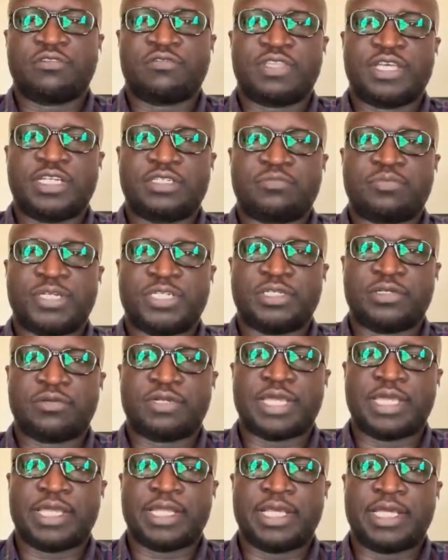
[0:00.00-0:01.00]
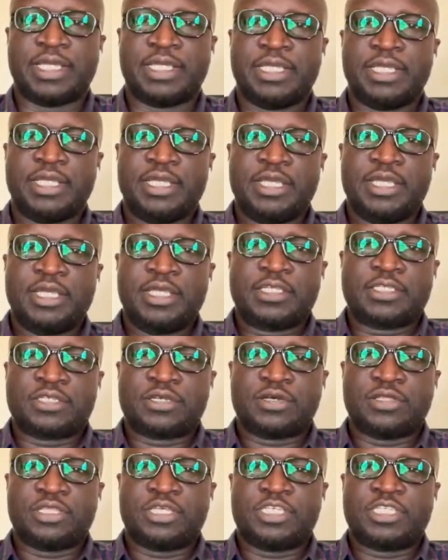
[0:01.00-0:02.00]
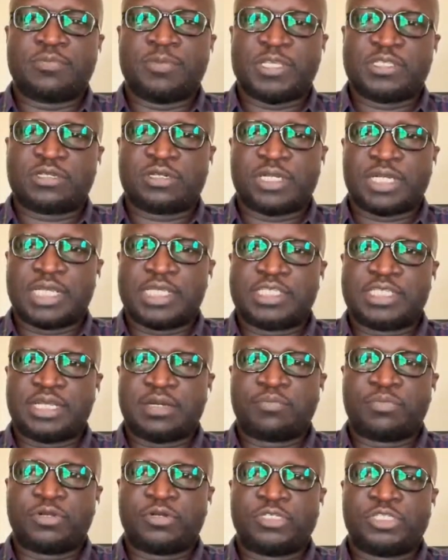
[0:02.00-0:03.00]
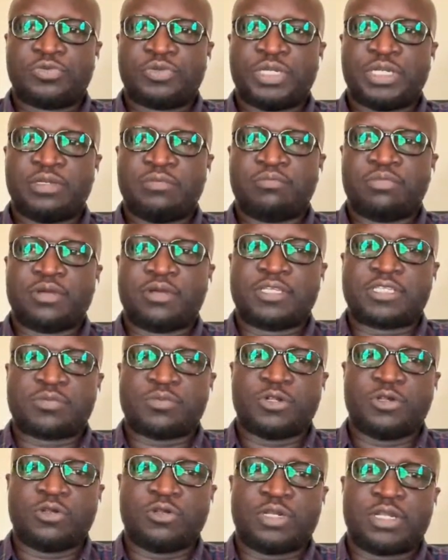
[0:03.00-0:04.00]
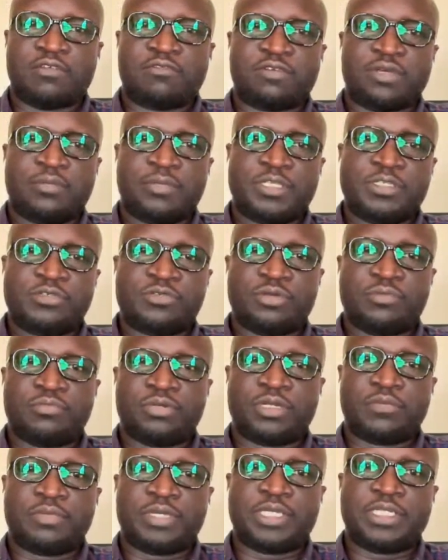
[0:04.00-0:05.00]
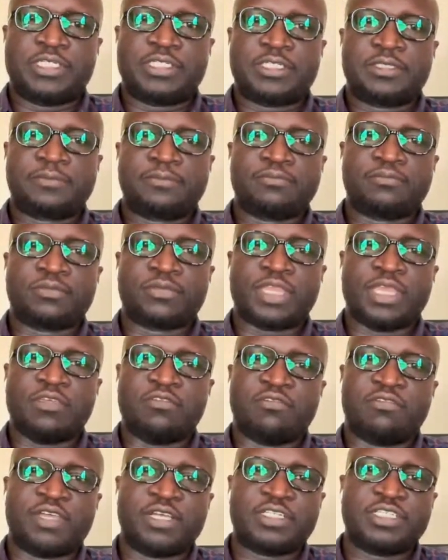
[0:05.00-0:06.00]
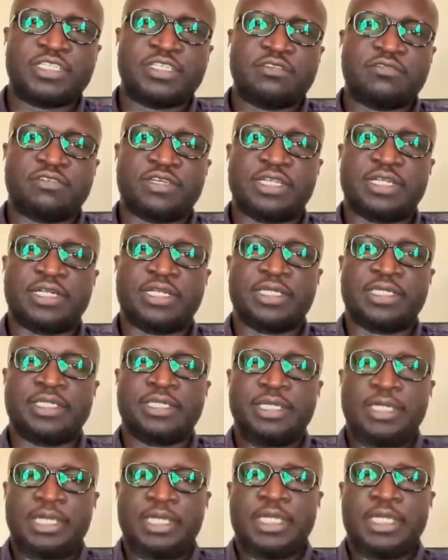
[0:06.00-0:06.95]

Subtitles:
of that particular area. So this personalized approach will empower smallholder farmers to implement effective and